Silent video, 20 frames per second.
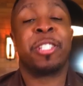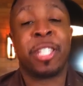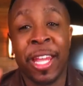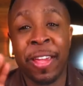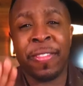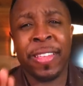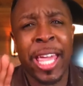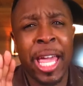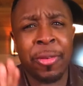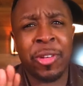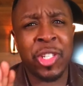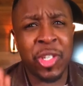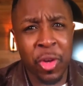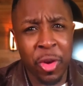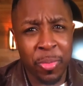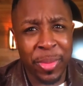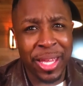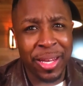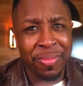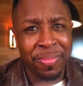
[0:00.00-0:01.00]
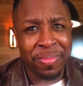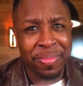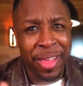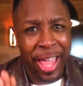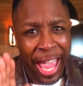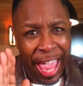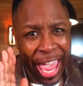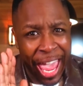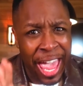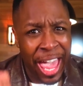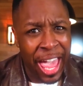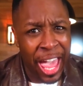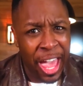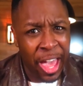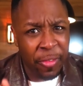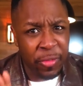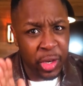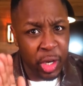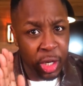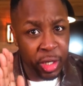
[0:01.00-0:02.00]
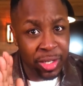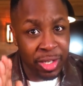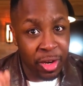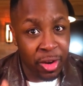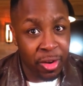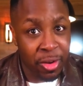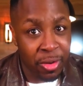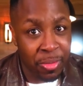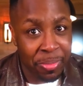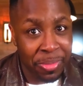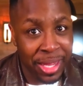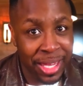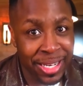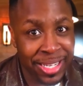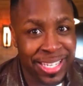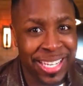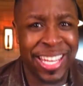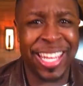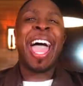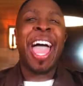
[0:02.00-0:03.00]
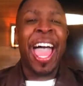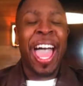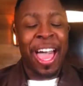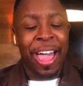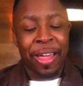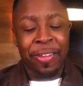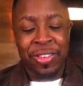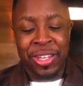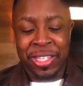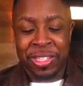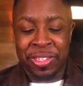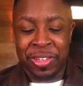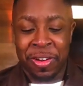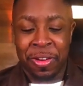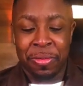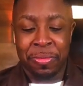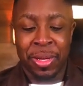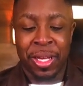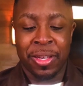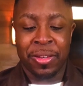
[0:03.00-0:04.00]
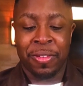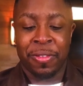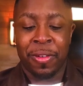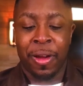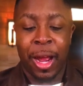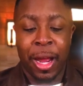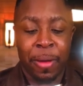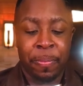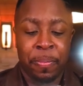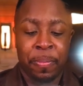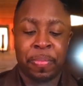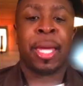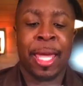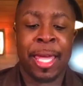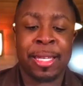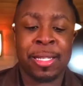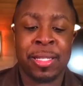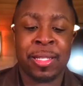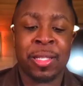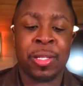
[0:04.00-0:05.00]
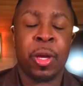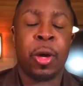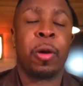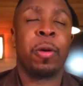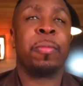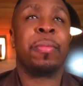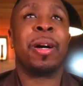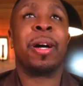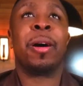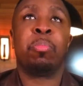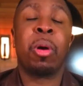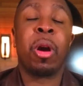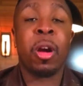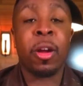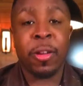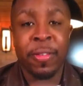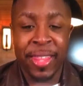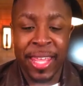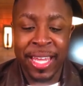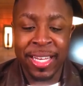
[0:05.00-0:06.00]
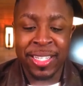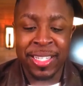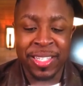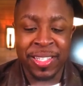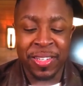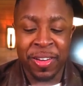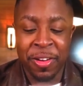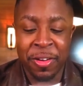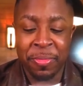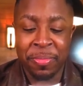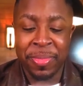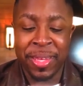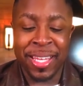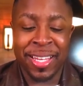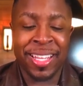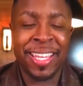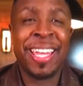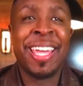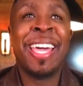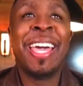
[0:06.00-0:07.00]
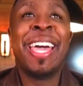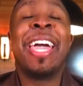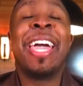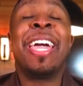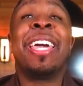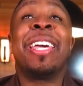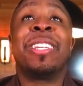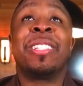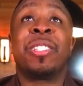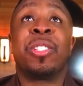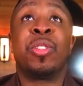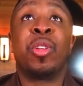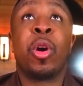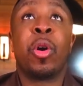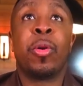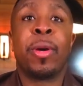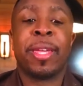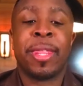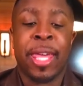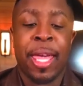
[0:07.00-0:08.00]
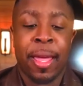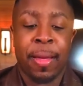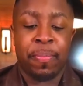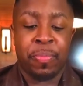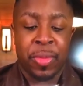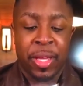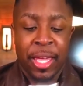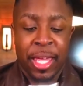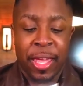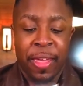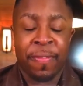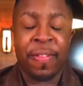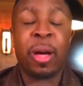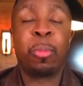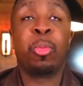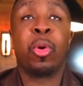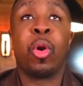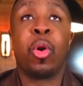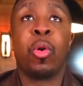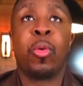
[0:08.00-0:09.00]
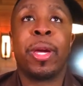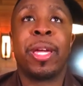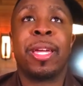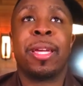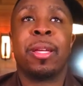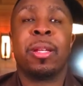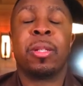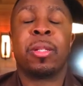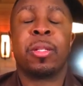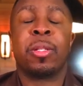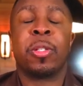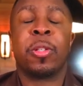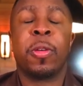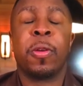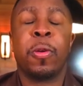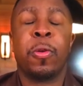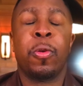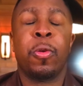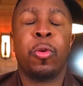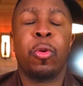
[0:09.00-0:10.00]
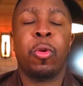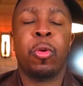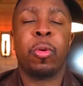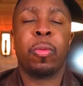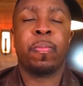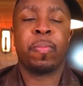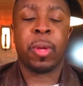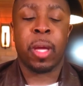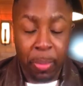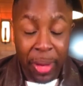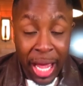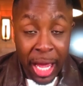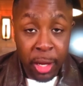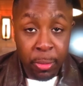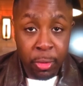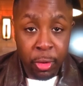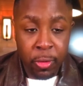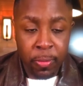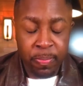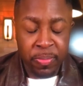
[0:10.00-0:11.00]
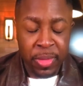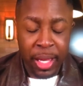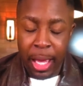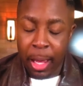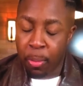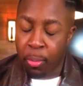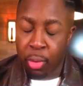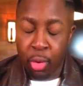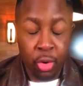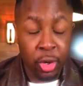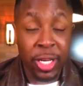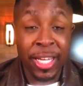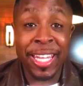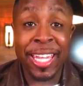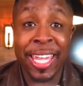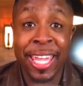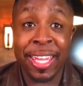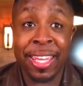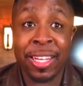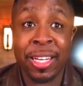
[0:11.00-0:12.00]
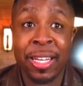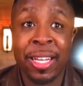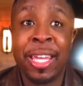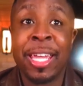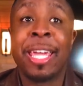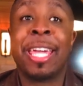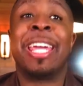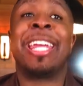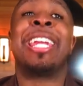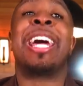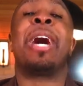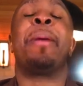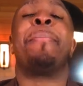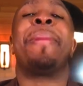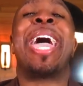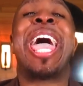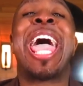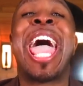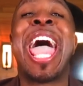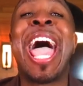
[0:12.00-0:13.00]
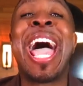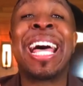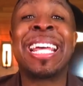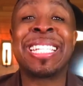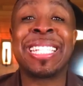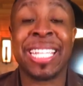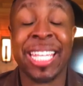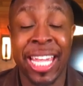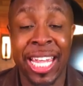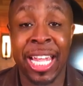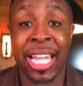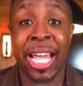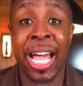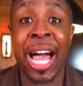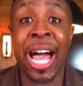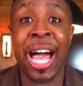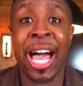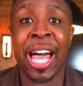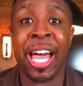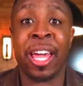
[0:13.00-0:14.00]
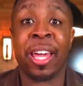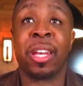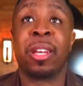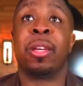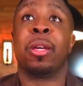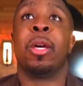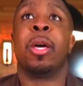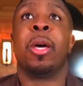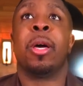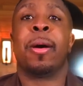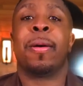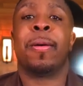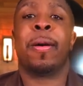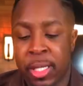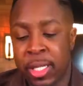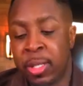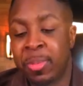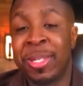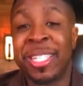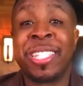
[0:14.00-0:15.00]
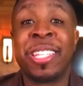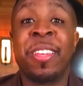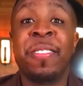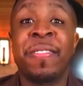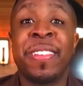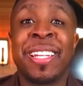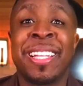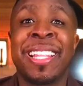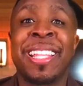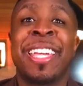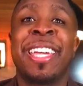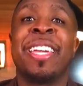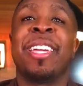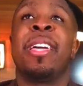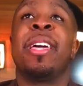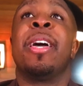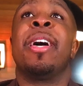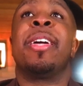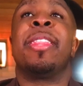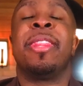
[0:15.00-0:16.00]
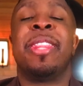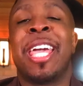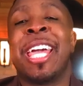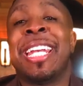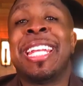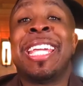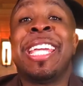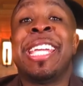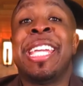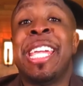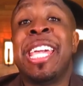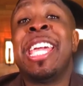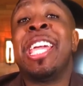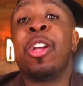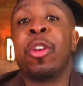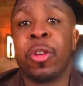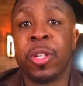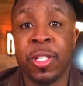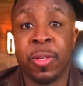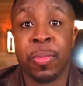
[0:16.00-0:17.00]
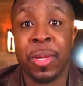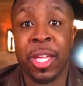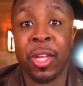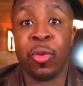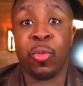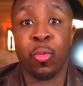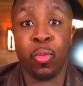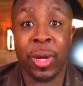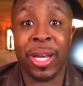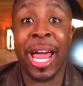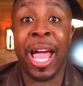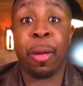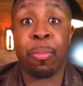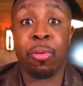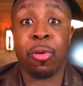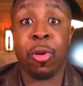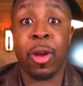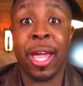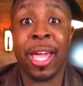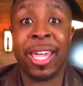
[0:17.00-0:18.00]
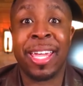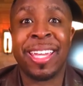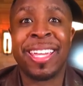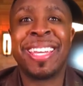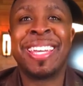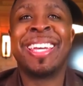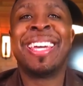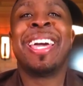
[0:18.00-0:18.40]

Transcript: Definitely have discernment. Have discernment. Have discernment, right? And so part of that discernment is knowing that if I'm going to the Bible, I'm born again, and I'm asking God specifically, then he hears me when I pray.